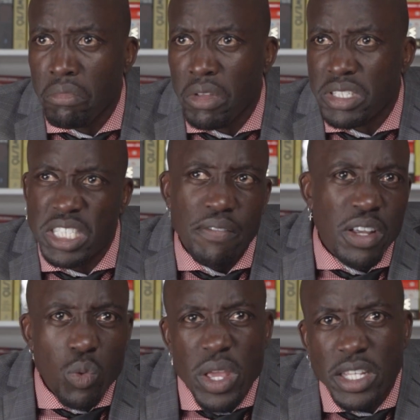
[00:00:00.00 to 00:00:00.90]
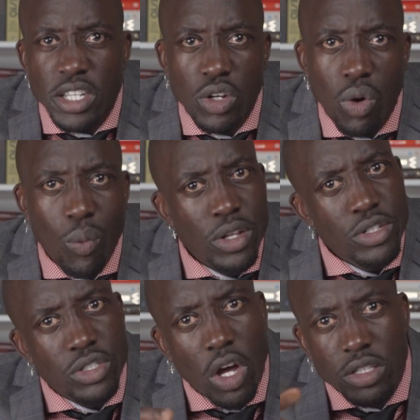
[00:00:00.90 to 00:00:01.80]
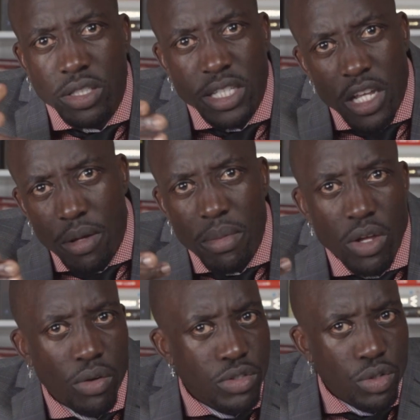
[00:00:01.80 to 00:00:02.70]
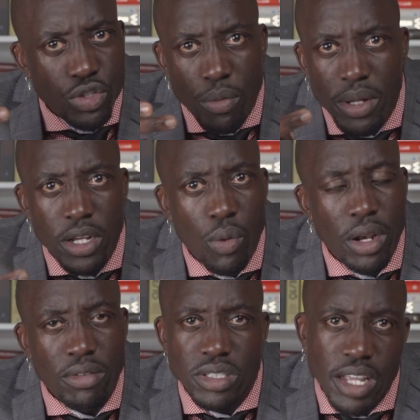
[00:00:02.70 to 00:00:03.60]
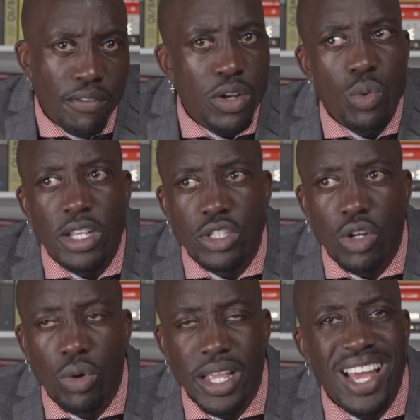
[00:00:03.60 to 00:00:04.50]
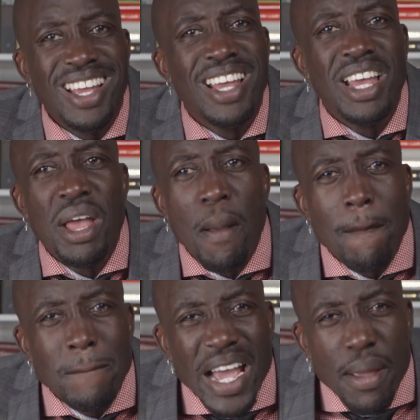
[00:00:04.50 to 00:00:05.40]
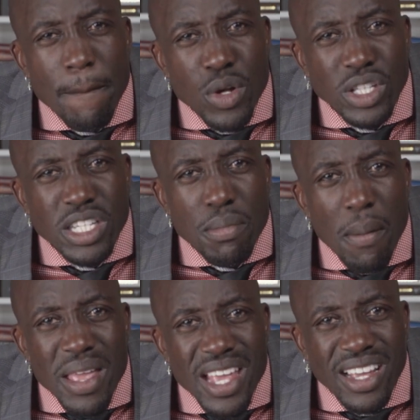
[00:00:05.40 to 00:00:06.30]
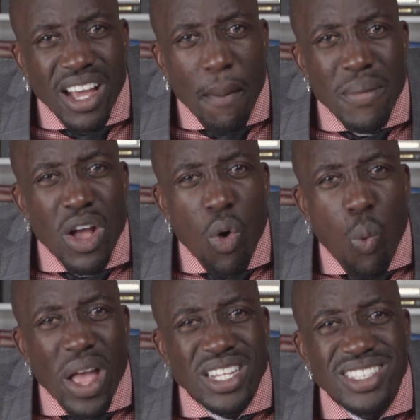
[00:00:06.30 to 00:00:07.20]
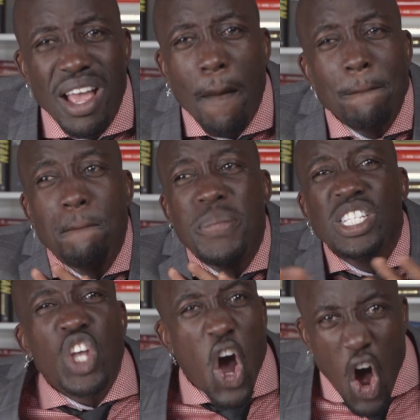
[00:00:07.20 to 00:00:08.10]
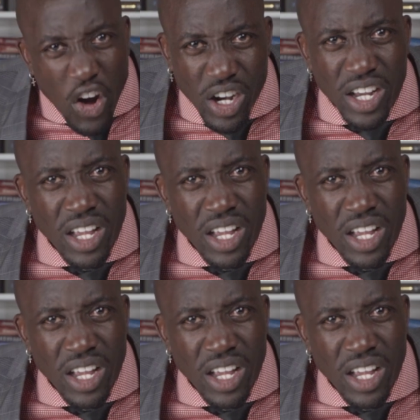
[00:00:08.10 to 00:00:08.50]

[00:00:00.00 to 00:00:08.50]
7 weeks ago, when you start seeing me on social media, whatever, 7 weeks ago, yeah, my Multimom income went bizarre.